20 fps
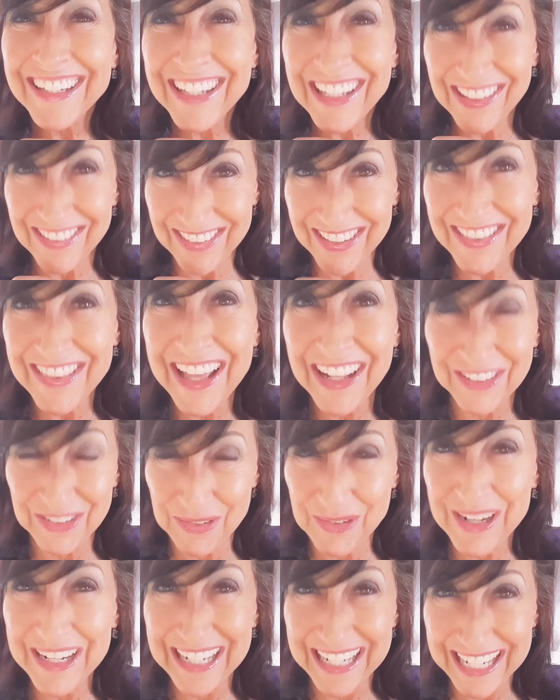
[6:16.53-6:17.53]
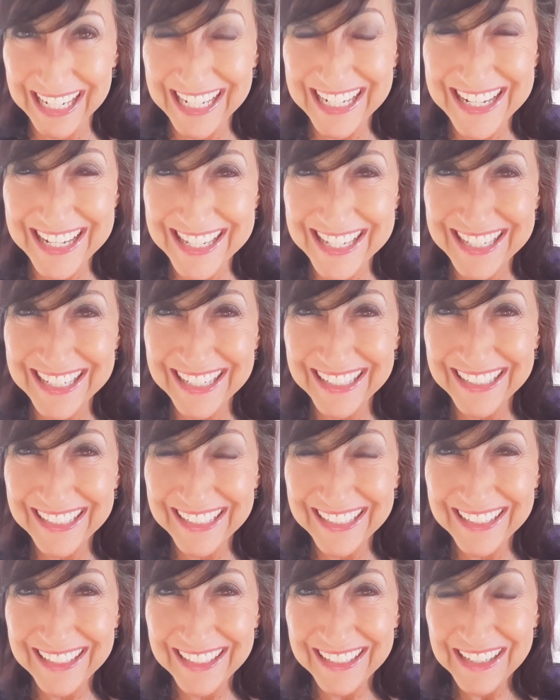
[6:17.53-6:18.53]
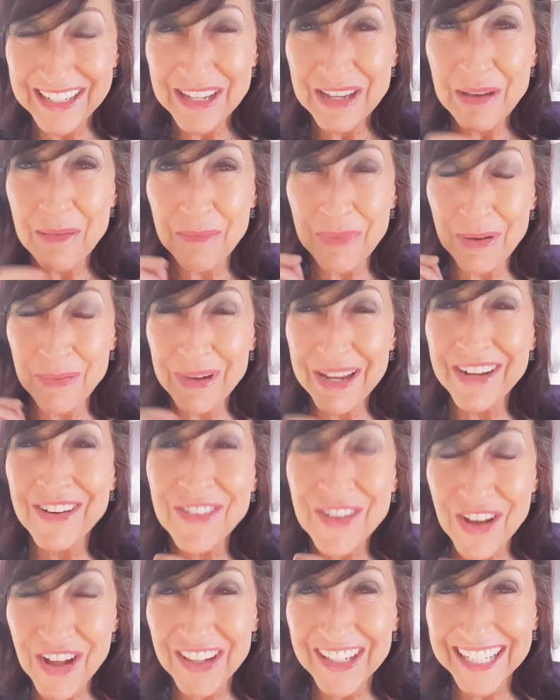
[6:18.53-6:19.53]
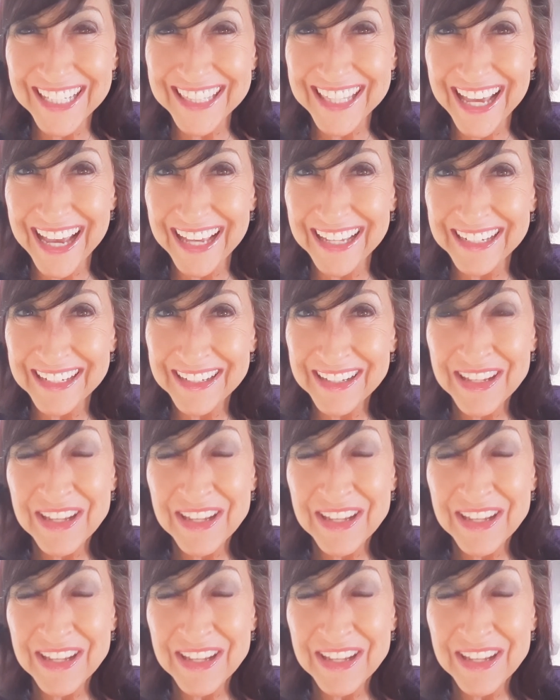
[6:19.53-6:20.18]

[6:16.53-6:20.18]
He said, that's what it is. But we don't call it that,